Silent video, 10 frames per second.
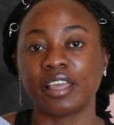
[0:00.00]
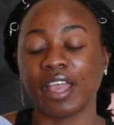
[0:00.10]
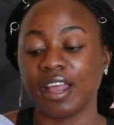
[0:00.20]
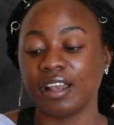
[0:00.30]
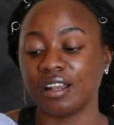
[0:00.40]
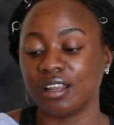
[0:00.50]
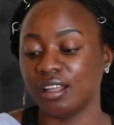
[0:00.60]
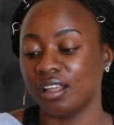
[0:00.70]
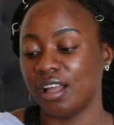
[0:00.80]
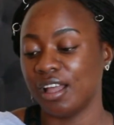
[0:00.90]
can
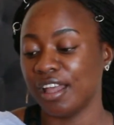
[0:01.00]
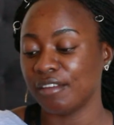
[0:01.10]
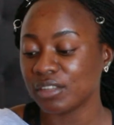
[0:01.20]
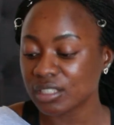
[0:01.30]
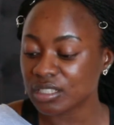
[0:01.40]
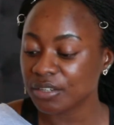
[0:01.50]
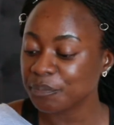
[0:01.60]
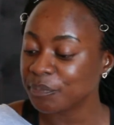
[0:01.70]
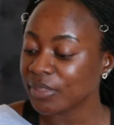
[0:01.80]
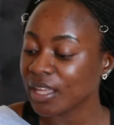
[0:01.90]
have it.
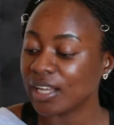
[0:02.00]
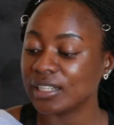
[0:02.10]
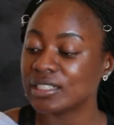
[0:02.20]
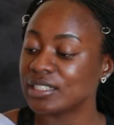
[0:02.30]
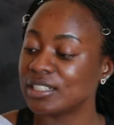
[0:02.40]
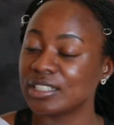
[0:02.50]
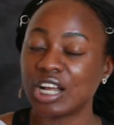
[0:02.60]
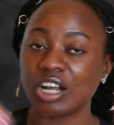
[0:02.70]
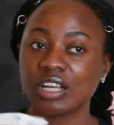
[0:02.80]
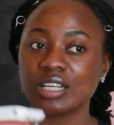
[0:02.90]
And this is the
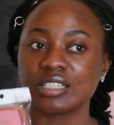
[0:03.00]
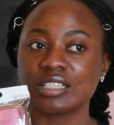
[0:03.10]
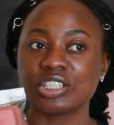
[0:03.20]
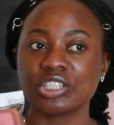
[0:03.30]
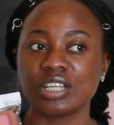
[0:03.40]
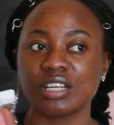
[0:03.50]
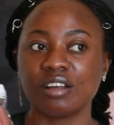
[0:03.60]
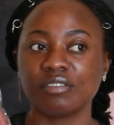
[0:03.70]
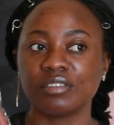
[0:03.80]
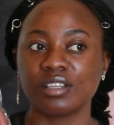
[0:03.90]
darkest shade
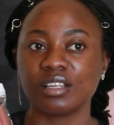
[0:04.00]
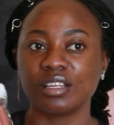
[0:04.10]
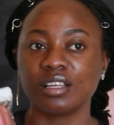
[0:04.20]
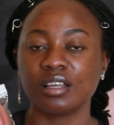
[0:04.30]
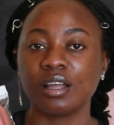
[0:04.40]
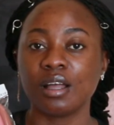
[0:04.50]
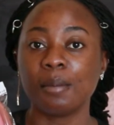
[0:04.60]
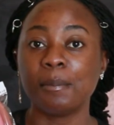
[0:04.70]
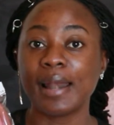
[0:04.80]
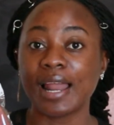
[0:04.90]
of the
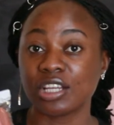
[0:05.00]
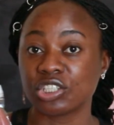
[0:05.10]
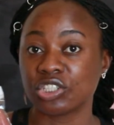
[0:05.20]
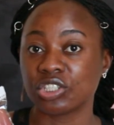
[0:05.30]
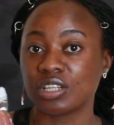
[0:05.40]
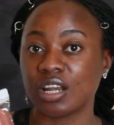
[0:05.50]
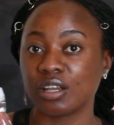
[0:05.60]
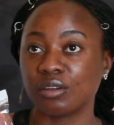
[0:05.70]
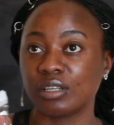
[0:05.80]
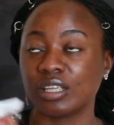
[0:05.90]
blush that
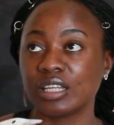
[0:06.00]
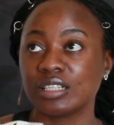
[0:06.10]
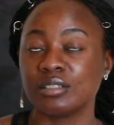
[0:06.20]
I could get.